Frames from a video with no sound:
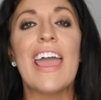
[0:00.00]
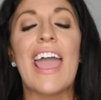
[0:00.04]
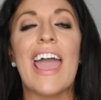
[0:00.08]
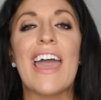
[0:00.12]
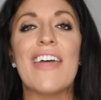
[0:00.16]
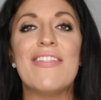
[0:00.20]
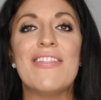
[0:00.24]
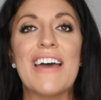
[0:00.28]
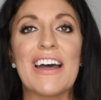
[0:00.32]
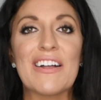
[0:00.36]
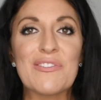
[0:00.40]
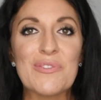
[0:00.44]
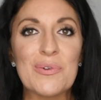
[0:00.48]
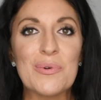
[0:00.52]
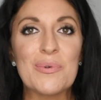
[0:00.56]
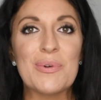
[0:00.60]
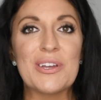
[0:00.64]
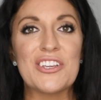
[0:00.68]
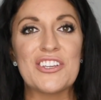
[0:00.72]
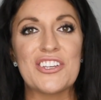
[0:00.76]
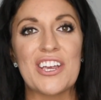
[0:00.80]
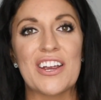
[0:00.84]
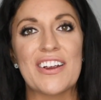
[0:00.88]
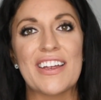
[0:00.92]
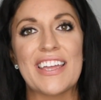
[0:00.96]
And that's what
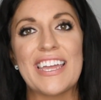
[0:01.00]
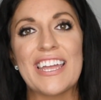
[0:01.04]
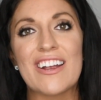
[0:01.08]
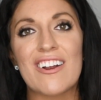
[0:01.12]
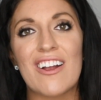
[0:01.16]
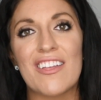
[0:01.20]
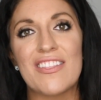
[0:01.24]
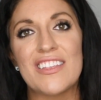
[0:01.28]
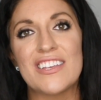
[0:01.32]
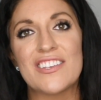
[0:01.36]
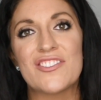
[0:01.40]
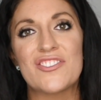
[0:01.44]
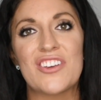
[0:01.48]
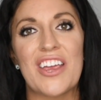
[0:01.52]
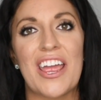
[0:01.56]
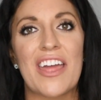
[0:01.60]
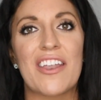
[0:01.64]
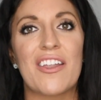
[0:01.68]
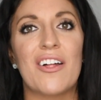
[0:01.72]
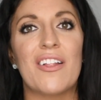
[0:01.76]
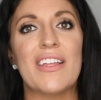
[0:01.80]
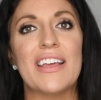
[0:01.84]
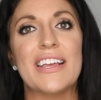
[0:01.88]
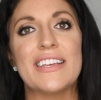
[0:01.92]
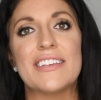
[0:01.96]
we share here on this
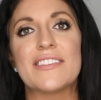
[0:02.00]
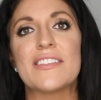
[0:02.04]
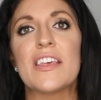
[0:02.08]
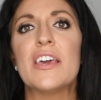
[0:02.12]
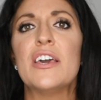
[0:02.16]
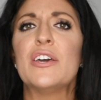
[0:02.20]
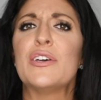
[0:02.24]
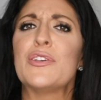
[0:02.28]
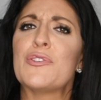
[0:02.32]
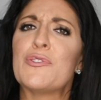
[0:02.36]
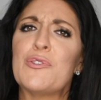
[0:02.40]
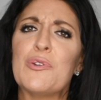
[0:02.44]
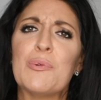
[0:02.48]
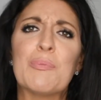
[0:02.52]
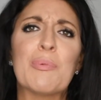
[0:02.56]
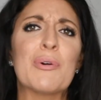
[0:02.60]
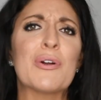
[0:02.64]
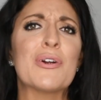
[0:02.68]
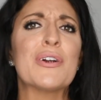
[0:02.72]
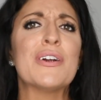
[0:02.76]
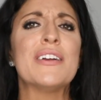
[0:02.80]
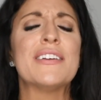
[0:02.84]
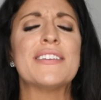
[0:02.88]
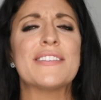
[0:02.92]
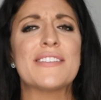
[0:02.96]
channel, is
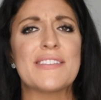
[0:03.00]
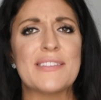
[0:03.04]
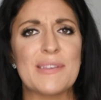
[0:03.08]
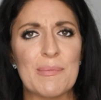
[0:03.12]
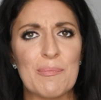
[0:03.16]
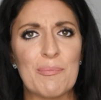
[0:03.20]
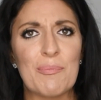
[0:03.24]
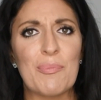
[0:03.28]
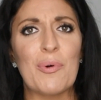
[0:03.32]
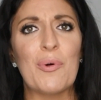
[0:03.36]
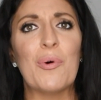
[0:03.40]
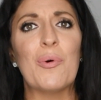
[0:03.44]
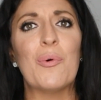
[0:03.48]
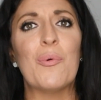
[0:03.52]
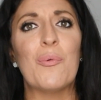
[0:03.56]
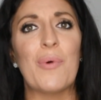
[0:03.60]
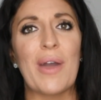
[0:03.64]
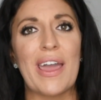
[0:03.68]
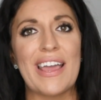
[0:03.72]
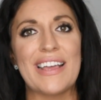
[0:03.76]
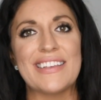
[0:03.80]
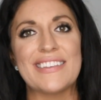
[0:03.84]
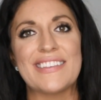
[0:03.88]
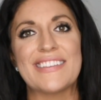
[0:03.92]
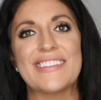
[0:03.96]
super simple
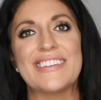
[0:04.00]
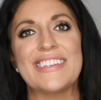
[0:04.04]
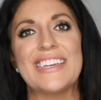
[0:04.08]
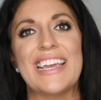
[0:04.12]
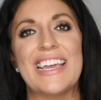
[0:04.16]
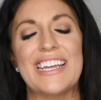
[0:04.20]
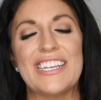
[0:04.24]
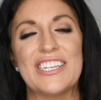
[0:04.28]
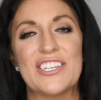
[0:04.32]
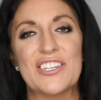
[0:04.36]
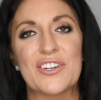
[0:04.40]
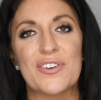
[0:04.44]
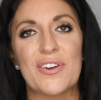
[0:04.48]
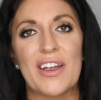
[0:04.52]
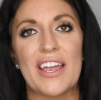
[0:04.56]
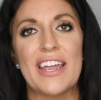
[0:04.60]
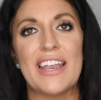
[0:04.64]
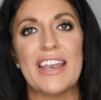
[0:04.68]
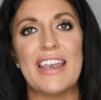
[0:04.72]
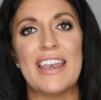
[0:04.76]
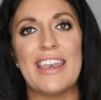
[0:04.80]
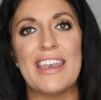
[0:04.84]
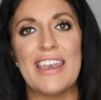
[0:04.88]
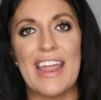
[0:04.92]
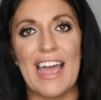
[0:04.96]
ways to
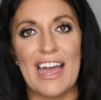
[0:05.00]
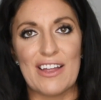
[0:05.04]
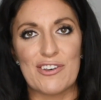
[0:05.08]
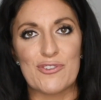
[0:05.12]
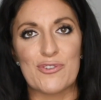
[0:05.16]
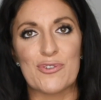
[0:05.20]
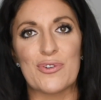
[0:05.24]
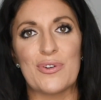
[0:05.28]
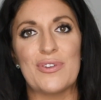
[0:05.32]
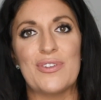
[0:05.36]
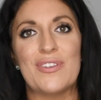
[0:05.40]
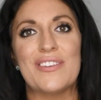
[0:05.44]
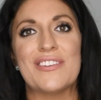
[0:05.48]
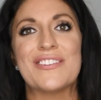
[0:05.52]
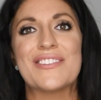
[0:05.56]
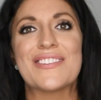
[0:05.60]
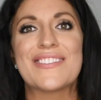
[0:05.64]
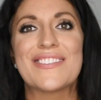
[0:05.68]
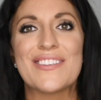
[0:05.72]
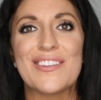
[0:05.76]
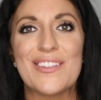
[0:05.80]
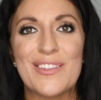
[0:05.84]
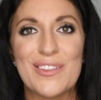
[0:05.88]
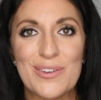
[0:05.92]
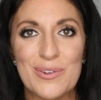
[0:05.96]
integrate natural
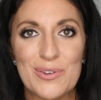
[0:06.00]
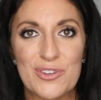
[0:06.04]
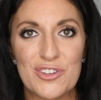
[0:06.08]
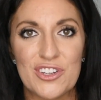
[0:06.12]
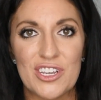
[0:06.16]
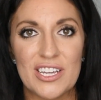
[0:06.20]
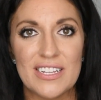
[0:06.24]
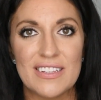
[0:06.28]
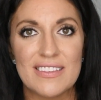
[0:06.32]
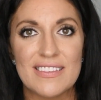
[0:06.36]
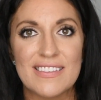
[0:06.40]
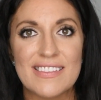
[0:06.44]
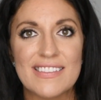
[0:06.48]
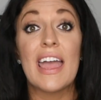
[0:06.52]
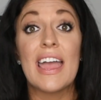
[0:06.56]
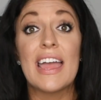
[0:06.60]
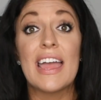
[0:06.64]
solutions.